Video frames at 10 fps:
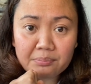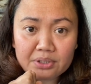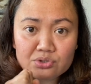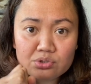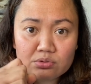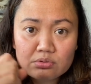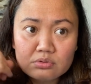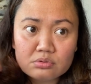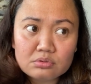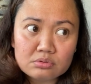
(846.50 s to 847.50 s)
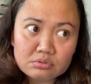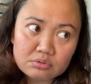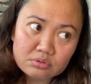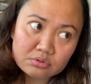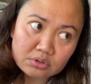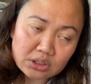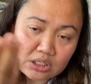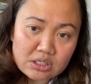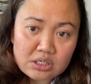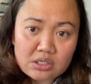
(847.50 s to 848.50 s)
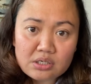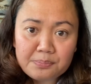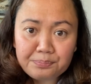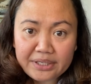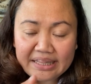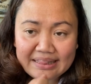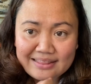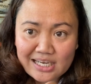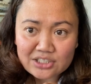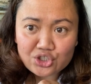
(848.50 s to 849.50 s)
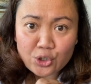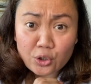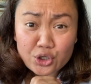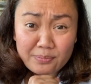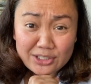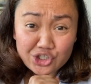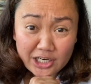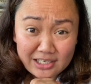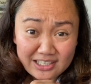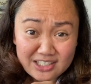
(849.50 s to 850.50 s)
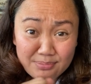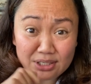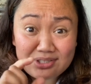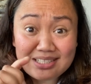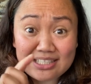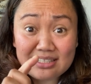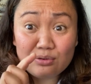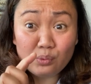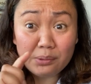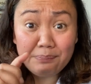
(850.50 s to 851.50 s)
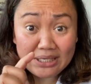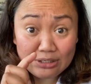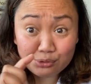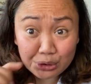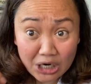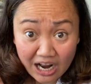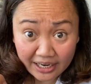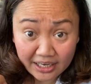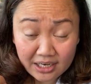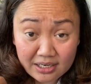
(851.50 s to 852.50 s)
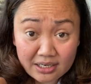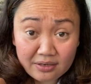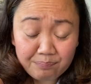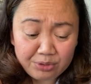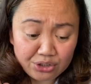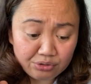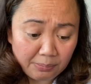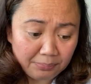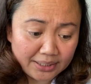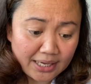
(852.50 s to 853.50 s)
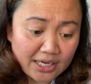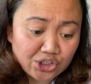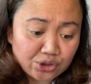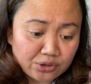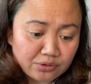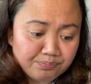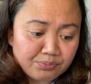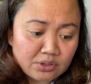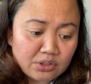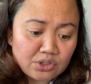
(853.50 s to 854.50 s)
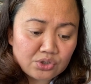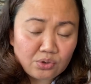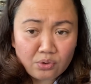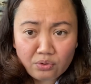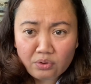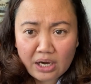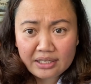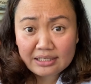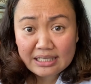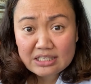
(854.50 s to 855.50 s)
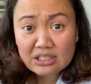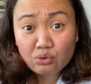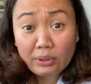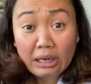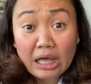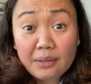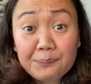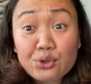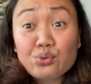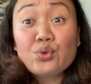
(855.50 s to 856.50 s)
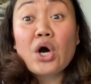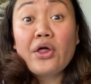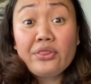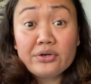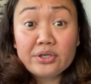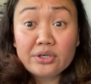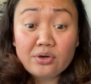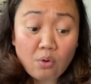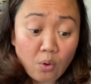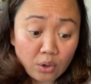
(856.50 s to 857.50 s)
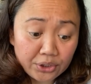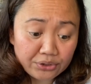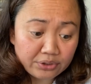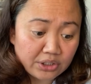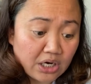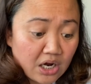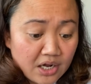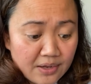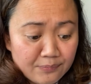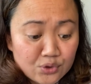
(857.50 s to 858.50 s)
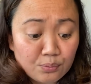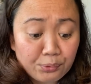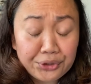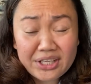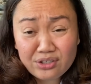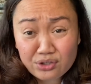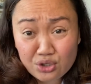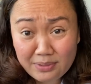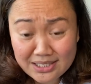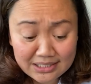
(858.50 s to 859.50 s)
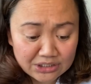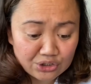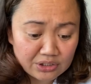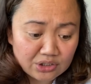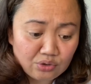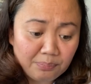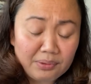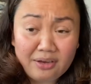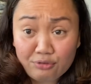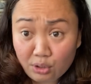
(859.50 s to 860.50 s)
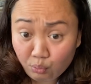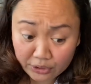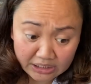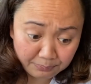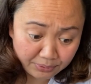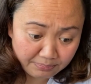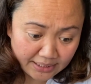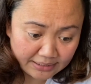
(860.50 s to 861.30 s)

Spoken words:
to print that document checklist, because that will be your guide in your application. So at least it will help you to gather all your supporting documents that you need to apply for a working permit.